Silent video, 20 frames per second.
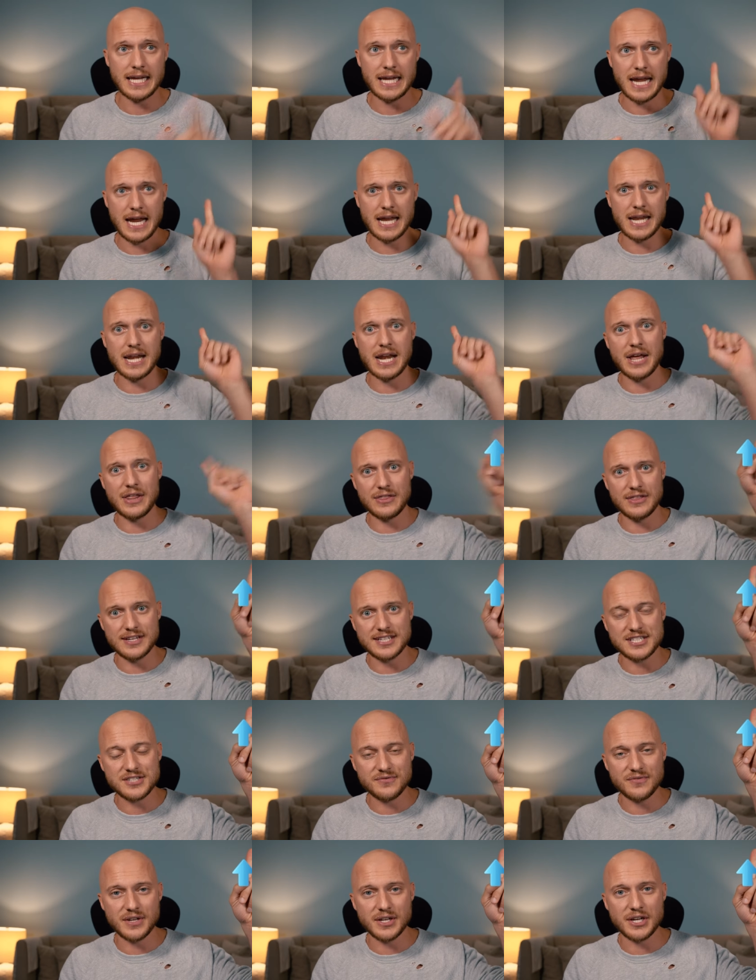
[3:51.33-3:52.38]
in
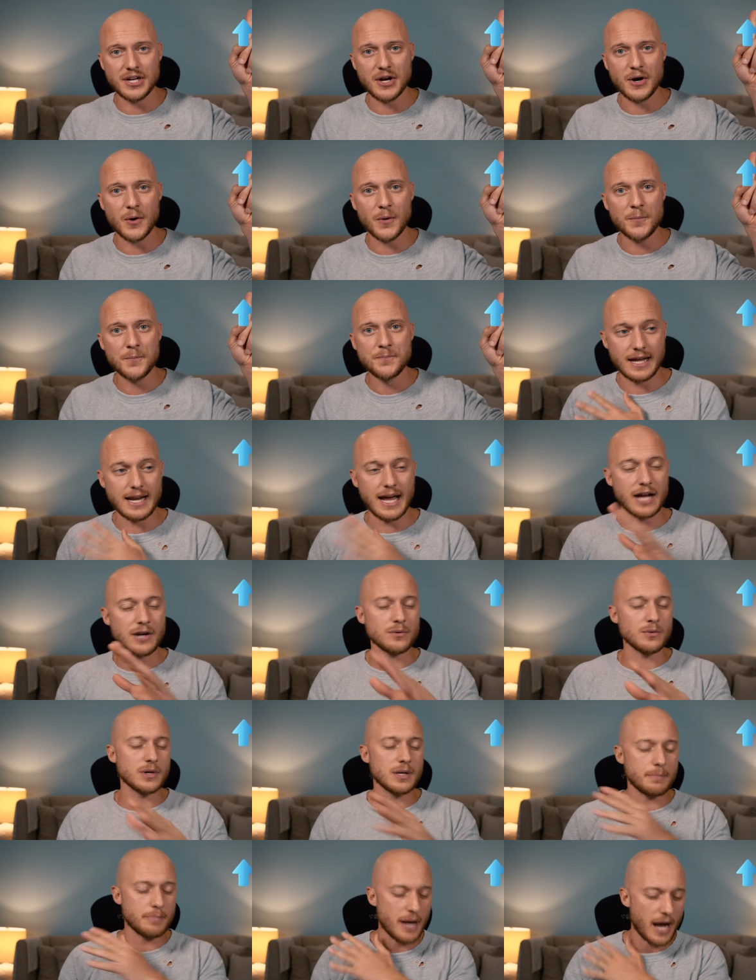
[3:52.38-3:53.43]
this video. And I don't
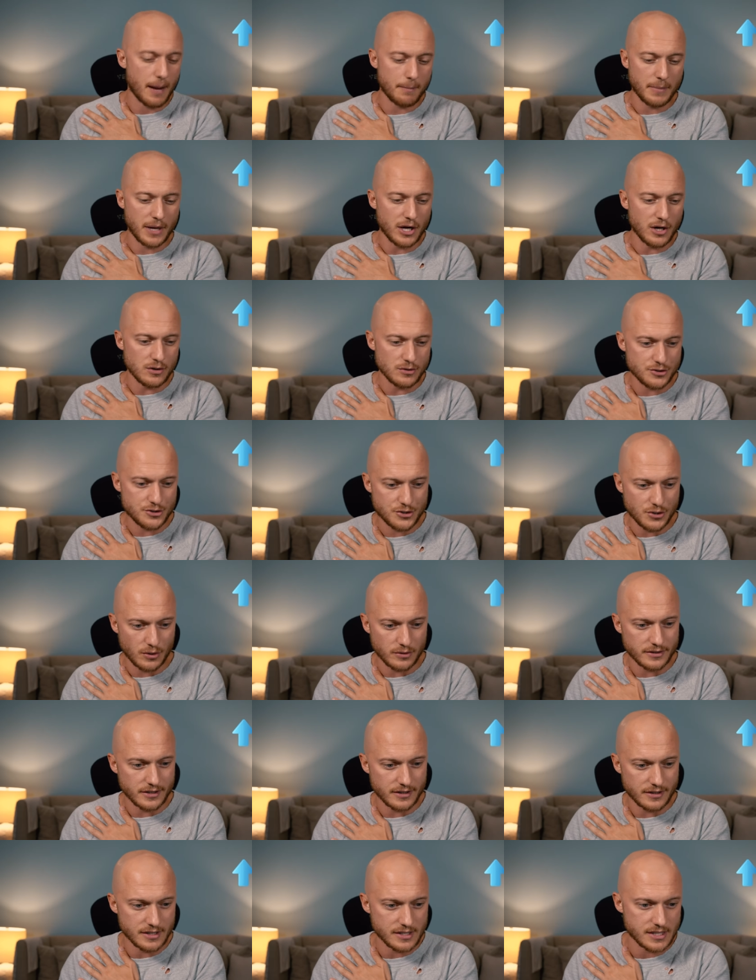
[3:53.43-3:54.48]
wanna pat my own
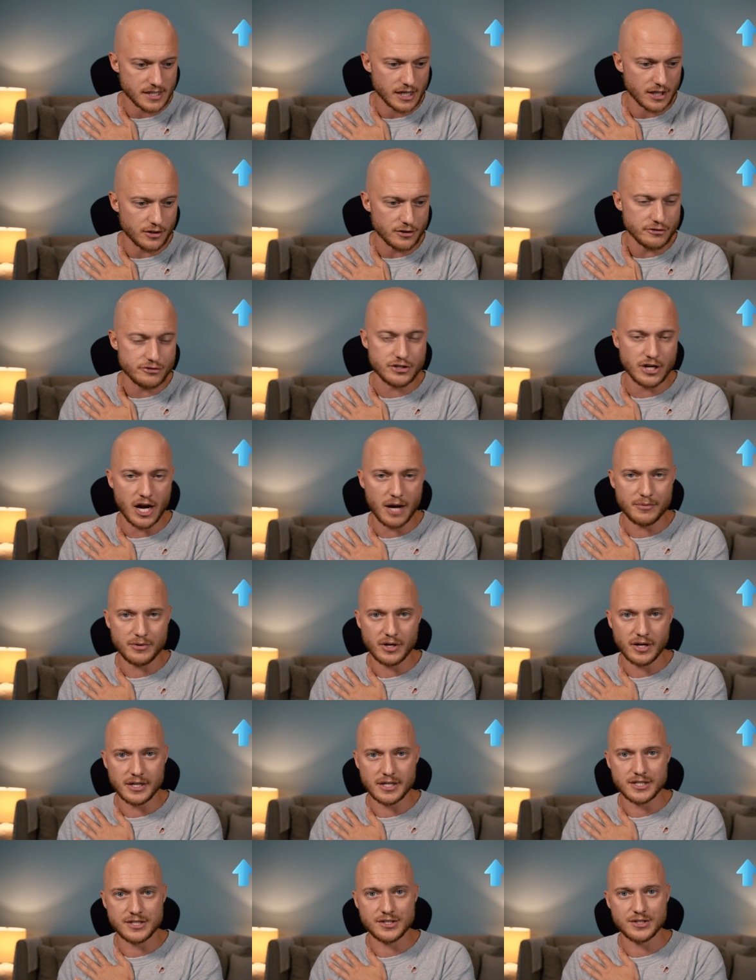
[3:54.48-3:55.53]
shoulder and say, good job,
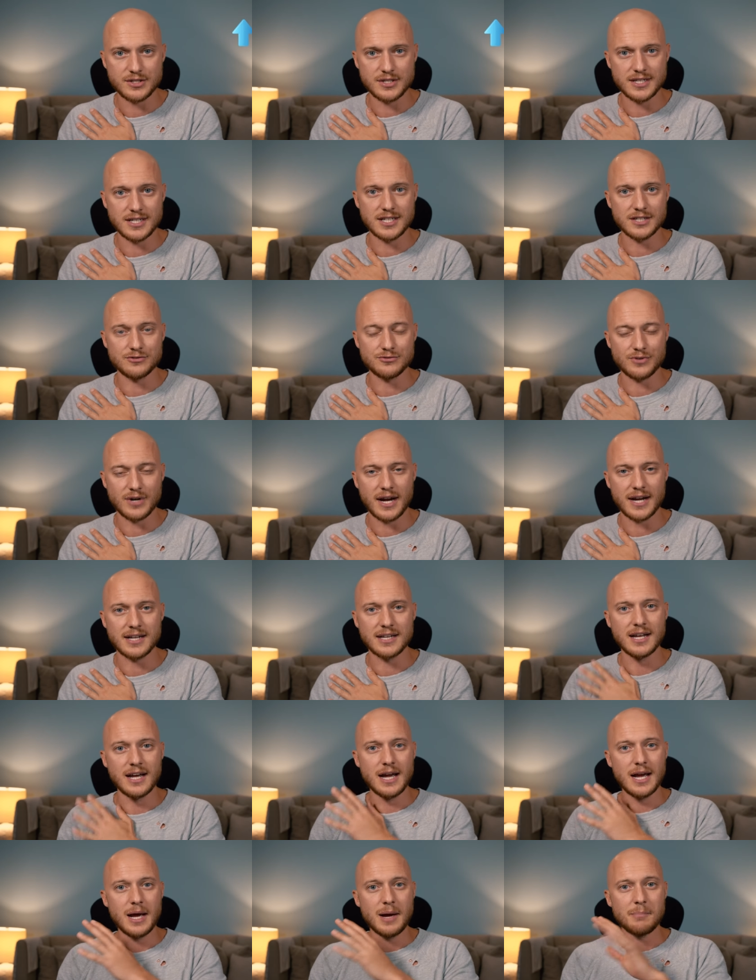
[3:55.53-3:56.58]
Johannes, you did it right
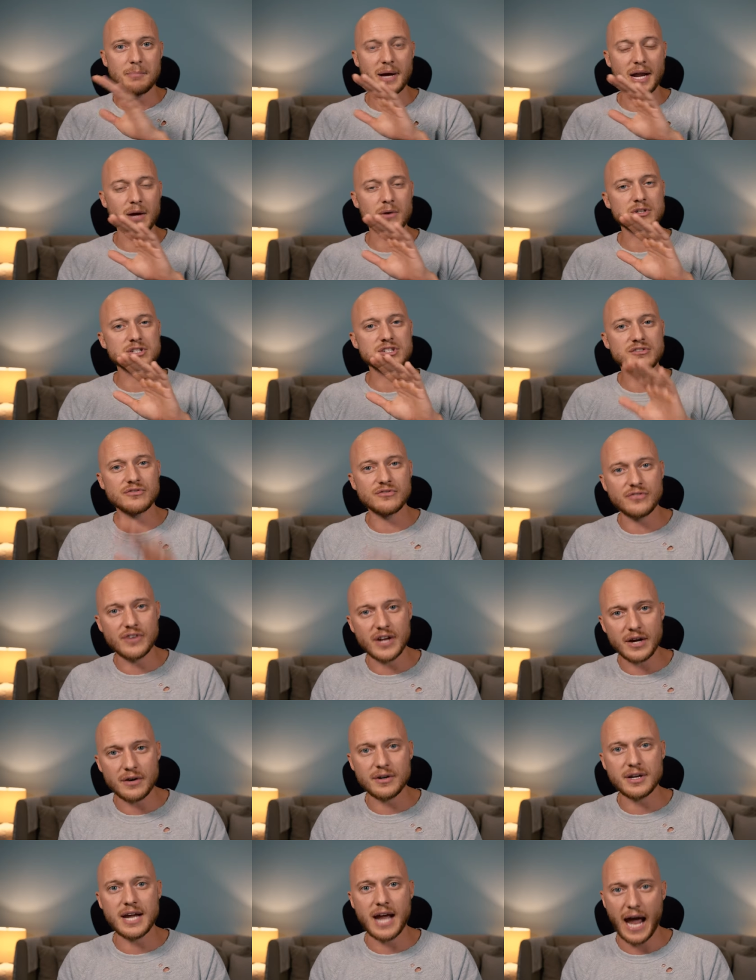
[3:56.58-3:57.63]
but I was
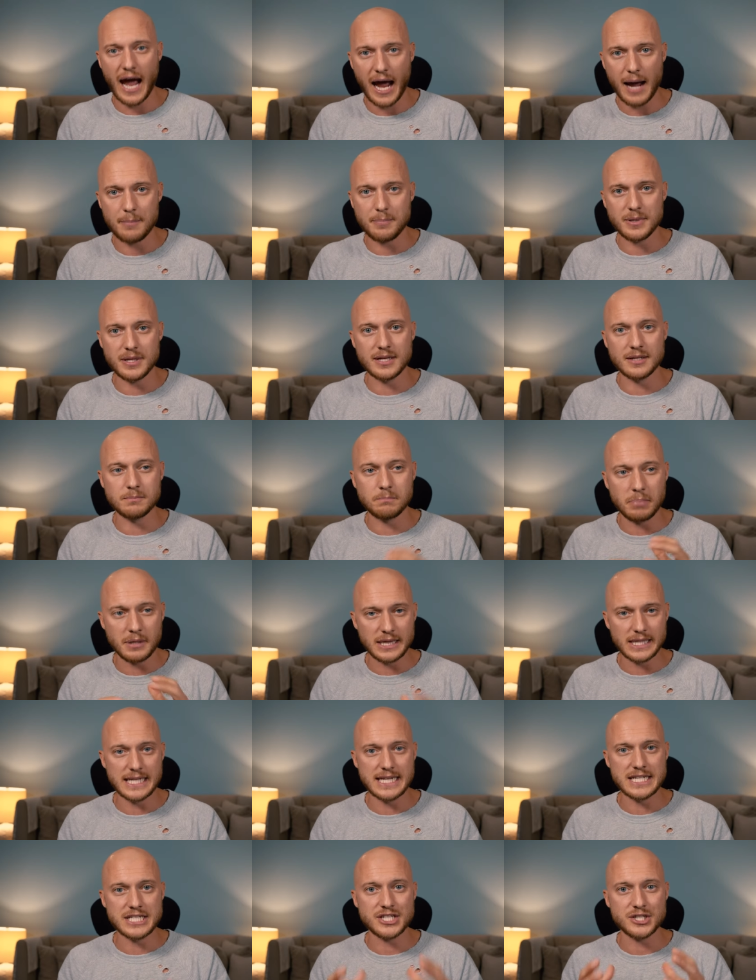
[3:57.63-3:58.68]
very happy and
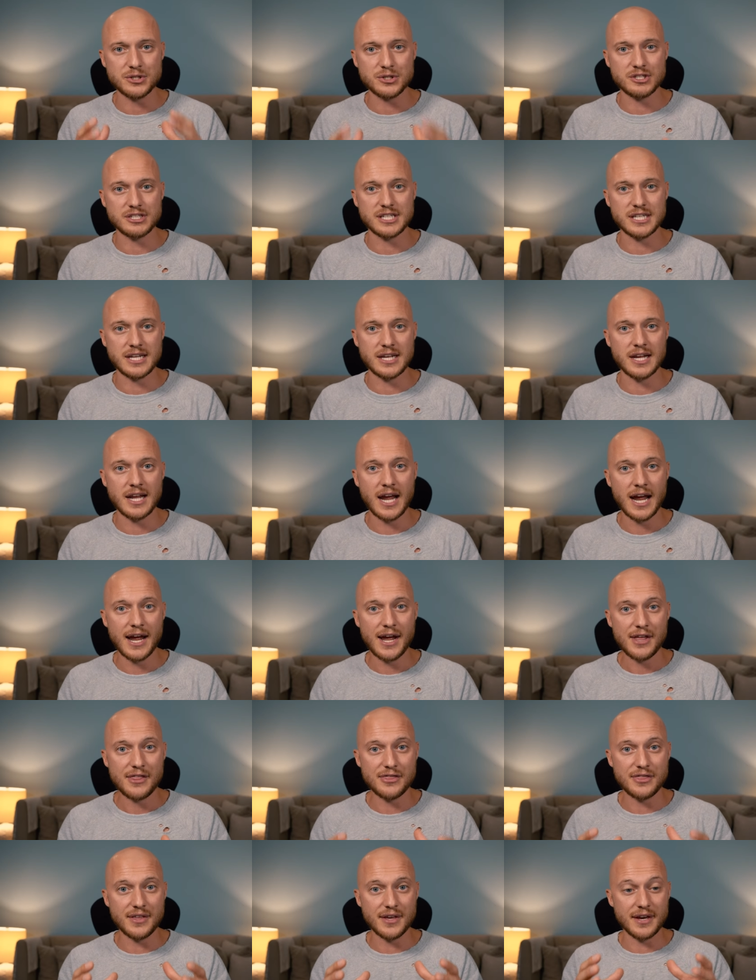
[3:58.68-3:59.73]
pleased to see
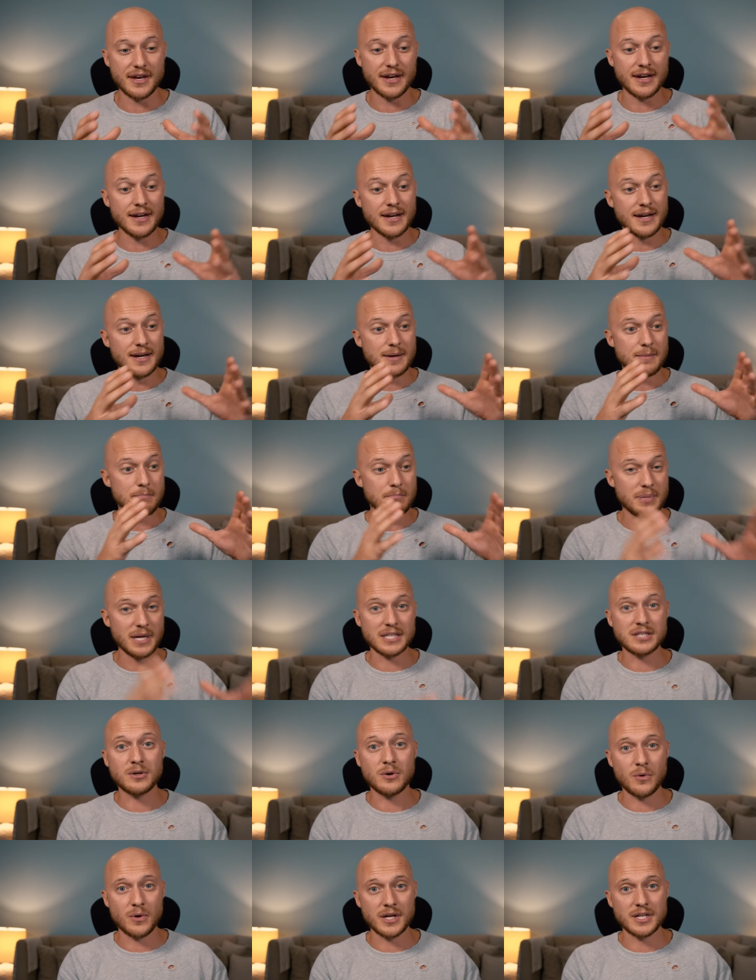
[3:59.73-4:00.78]
the
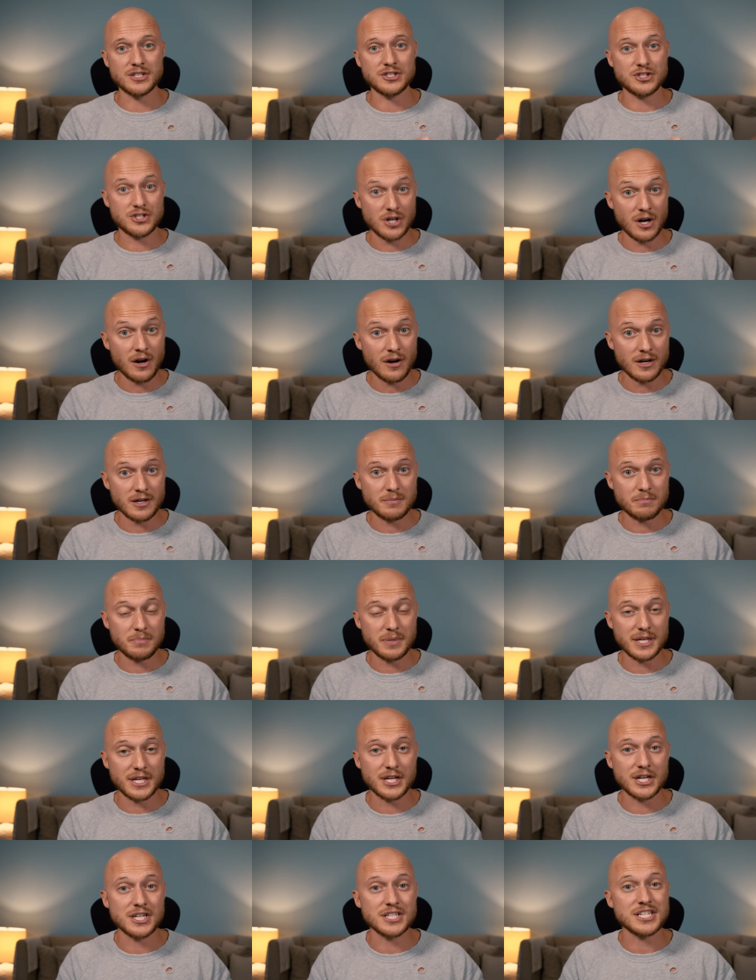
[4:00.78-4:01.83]
Bitcoin chart
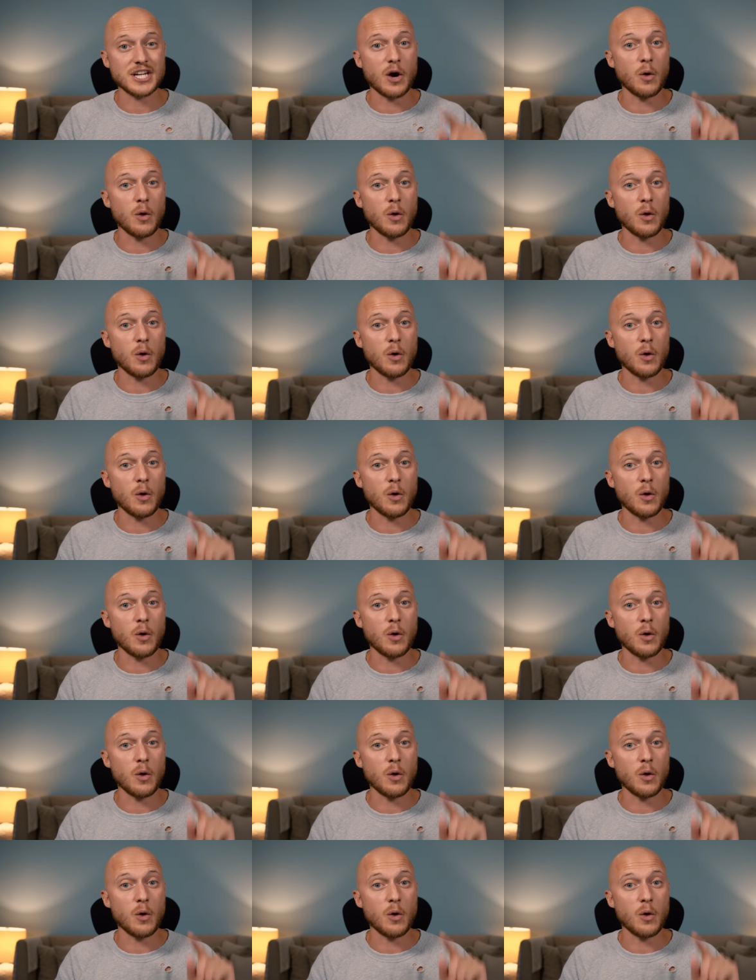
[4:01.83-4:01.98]
because